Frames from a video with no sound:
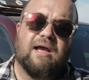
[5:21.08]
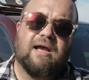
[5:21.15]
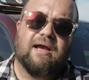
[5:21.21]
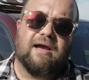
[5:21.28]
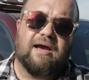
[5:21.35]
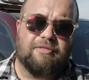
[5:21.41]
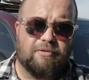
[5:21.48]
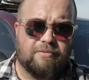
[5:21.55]

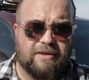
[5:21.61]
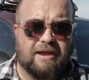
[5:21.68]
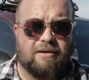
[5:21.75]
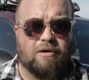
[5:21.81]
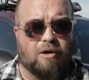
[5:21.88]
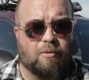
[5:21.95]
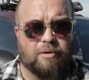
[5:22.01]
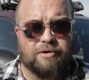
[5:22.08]
Other than that,
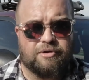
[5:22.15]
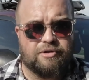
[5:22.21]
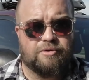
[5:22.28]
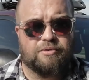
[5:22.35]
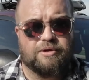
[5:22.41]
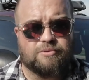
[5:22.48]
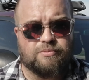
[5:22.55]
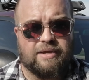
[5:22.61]
all we're going to
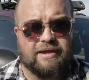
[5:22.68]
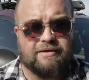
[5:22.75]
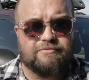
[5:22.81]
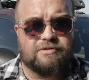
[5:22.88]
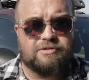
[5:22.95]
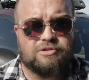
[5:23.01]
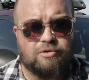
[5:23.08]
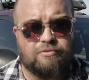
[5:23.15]
do is we have
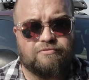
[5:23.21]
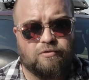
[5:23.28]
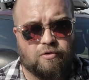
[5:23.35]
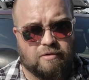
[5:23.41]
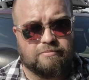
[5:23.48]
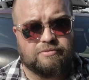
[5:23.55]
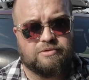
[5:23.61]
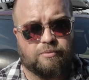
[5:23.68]
two
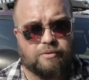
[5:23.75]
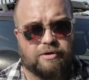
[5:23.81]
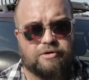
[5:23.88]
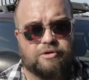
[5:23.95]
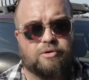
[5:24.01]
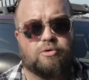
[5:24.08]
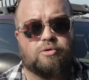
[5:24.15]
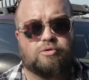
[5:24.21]
forms that we're going
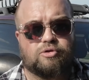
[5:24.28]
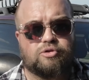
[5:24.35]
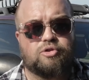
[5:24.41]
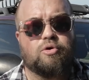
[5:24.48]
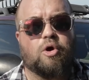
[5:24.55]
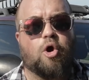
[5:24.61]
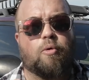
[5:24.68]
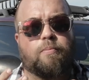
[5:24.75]
to do
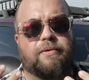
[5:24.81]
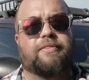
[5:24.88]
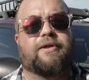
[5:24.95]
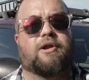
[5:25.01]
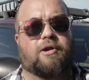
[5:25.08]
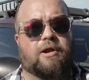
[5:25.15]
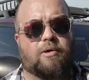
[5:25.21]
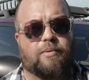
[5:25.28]
to open
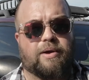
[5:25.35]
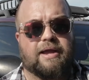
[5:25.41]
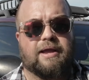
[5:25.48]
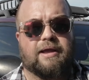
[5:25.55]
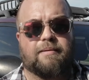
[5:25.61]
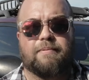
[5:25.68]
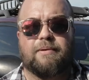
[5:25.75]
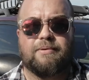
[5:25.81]
their airway
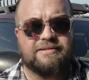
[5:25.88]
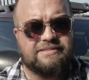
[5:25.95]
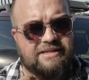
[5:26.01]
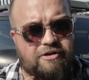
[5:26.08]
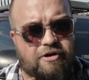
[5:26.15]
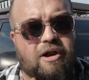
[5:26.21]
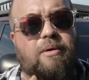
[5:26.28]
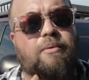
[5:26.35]
up. And when I say
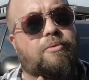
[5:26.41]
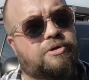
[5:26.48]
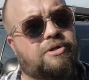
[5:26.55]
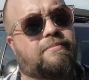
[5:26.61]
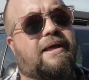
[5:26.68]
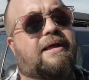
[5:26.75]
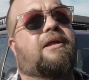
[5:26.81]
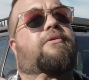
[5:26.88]
that, we're
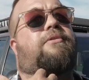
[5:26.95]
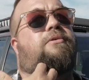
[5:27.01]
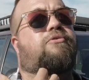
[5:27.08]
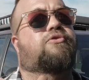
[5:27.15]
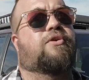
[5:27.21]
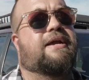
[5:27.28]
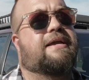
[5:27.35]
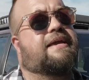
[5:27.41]
talking about the whole
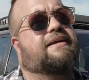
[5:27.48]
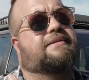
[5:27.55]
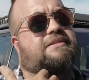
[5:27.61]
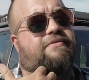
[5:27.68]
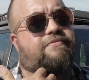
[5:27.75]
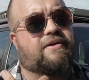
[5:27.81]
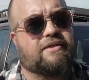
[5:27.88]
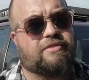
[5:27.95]
trachea
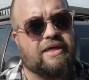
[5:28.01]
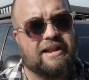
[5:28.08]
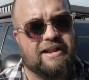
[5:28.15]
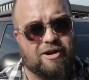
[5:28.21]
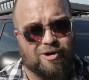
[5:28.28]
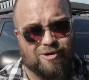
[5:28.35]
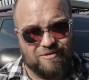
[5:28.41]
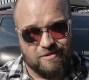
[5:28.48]
stuff like that
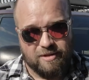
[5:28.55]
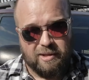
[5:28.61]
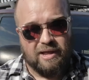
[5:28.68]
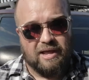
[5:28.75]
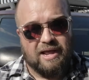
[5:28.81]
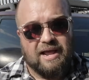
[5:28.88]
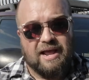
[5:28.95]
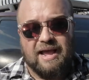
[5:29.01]
here.
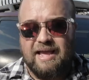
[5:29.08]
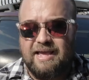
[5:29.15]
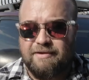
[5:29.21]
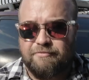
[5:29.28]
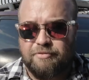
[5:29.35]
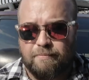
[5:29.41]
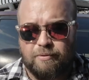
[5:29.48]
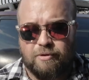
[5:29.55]

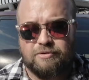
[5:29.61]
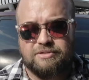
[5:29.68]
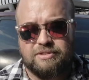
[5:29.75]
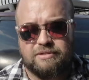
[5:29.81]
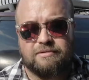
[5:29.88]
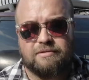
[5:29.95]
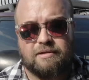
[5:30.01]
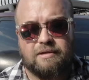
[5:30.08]
If the
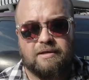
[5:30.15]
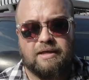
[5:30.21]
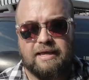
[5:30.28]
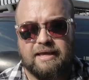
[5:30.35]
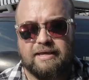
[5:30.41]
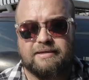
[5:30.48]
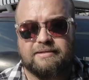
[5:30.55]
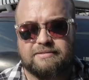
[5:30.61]
person
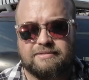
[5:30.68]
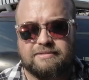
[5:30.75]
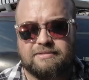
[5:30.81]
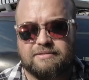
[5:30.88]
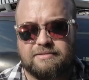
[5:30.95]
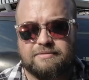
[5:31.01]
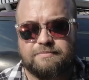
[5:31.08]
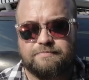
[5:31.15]

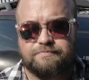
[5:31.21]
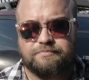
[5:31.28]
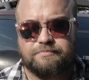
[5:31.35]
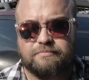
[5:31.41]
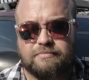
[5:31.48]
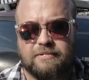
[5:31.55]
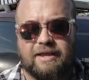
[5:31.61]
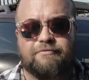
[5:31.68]
is,
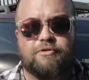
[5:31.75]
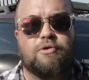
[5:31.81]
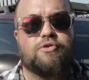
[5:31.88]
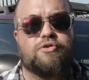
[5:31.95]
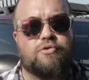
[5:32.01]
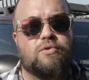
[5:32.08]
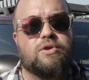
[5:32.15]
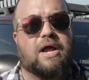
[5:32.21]
if you
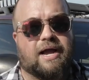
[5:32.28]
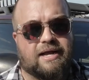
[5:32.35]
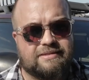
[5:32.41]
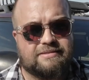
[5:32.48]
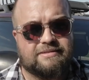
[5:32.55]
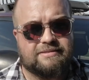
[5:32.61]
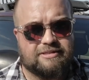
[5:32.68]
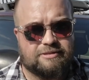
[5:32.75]
do
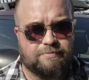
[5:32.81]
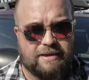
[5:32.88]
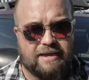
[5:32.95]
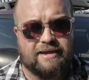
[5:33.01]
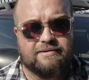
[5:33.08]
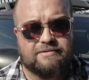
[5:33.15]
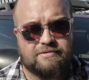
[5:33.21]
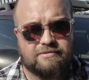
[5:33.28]
not
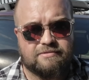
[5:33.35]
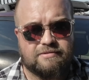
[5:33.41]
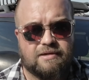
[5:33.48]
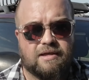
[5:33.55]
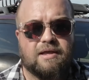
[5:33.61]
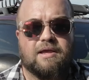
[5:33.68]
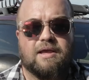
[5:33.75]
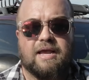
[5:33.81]
suspect
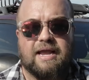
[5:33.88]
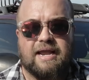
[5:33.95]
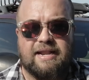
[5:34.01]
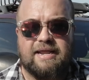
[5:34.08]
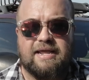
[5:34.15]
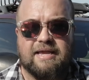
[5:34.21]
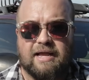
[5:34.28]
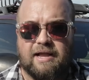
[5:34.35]

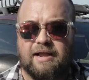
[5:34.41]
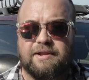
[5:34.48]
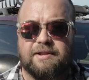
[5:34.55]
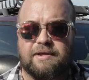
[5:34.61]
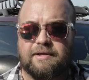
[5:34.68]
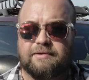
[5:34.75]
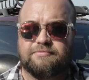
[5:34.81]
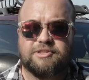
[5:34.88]
any kind
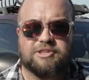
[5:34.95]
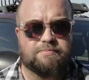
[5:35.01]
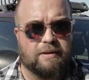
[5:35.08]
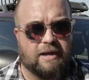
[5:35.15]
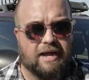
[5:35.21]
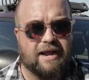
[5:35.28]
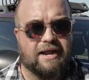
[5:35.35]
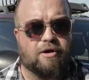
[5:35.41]
of
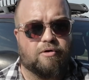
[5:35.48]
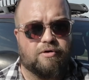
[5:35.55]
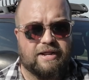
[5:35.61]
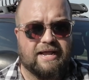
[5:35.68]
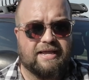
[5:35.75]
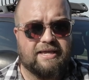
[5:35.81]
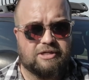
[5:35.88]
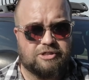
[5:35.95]
spine or
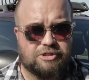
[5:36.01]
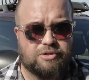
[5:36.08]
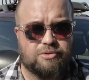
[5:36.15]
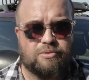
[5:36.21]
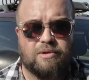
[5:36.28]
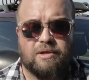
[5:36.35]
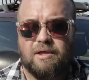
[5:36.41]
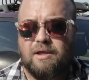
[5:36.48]
neck issue,